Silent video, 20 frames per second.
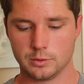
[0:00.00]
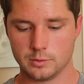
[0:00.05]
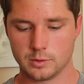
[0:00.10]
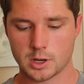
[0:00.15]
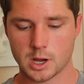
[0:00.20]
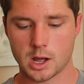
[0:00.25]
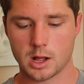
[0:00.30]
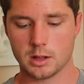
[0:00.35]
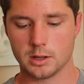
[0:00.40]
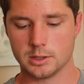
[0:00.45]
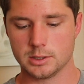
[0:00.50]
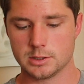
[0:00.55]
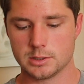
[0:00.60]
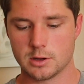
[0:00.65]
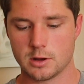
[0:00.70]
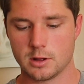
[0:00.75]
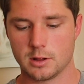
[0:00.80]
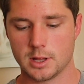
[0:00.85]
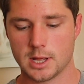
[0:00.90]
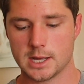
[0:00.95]
through college and
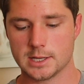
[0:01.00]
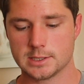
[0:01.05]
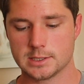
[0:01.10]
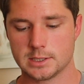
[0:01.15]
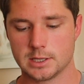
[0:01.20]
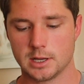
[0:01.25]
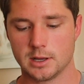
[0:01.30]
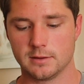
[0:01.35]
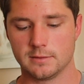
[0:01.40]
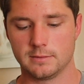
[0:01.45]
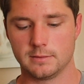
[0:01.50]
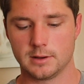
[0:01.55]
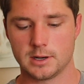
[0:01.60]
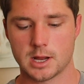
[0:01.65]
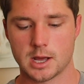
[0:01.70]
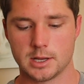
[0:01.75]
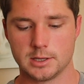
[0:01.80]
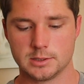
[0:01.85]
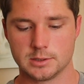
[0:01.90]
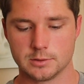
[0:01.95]
all that stuff in
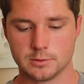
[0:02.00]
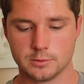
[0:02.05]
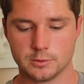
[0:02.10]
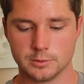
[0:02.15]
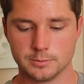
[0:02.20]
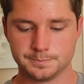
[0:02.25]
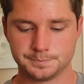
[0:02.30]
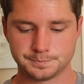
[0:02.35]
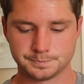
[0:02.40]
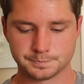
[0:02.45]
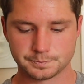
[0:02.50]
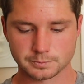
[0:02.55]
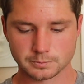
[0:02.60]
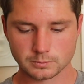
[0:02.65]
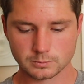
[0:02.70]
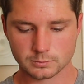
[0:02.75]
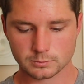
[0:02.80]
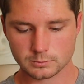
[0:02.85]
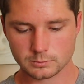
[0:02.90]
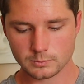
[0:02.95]
high school.
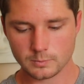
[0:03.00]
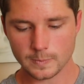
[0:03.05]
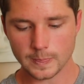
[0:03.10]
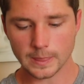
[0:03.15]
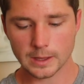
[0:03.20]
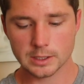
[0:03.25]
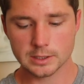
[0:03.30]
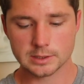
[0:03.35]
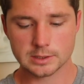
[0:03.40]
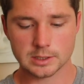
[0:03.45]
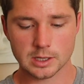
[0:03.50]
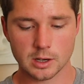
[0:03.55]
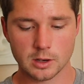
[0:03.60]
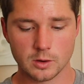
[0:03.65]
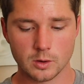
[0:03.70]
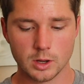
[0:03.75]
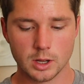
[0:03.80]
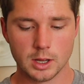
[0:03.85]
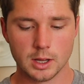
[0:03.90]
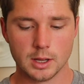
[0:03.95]

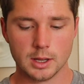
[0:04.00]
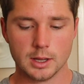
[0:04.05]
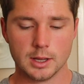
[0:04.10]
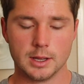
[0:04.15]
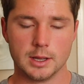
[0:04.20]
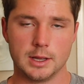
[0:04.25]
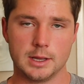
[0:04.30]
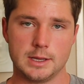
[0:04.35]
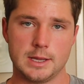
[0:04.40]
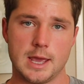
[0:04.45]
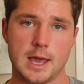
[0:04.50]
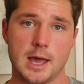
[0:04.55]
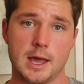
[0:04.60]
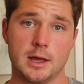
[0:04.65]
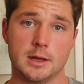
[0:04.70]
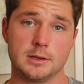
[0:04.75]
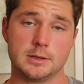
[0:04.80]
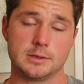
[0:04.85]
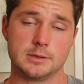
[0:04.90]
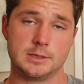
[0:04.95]
So
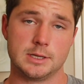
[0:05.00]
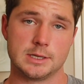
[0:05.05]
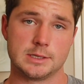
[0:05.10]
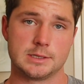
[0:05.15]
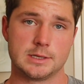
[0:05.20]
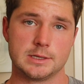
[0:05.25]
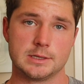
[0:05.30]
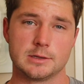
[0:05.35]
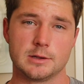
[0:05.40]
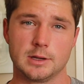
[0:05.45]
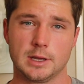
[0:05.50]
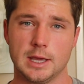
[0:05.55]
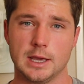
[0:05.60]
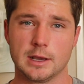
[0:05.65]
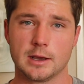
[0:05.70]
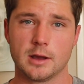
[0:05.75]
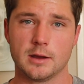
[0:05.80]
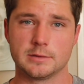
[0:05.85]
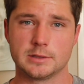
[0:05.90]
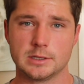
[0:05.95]
yeah, distance on
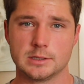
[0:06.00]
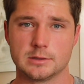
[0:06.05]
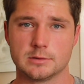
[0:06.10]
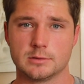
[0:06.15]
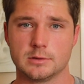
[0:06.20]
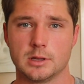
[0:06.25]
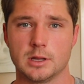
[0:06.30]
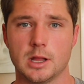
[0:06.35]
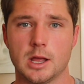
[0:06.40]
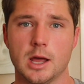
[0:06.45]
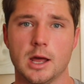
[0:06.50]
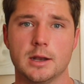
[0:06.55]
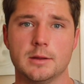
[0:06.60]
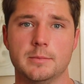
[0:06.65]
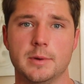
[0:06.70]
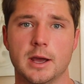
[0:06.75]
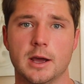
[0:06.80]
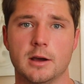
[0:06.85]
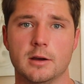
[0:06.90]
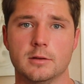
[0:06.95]
kickoffs is a lot
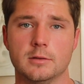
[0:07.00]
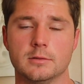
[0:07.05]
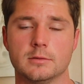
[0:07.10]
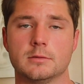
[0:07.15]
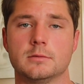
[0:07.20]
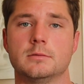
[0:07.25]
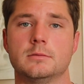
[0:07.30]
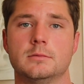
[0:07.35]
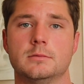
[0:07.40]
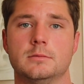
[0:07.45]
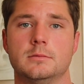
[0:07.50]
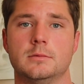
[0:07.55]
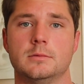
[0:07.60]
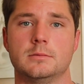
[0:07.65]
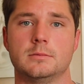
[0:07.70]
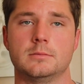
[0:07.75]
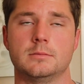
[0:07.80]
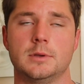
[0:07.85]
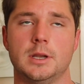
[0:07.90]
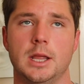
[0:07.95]
about
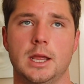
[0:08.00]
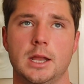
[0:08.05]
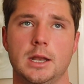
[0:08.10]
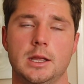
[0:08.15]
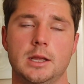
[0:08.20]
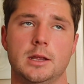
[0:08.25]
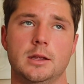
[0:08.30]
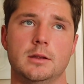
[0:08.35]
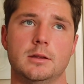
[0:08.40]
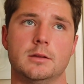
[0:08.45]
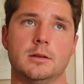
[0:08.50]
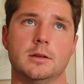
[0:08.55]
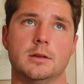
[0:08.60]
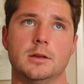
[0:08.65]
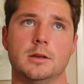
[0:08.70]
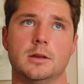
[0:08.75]
hitting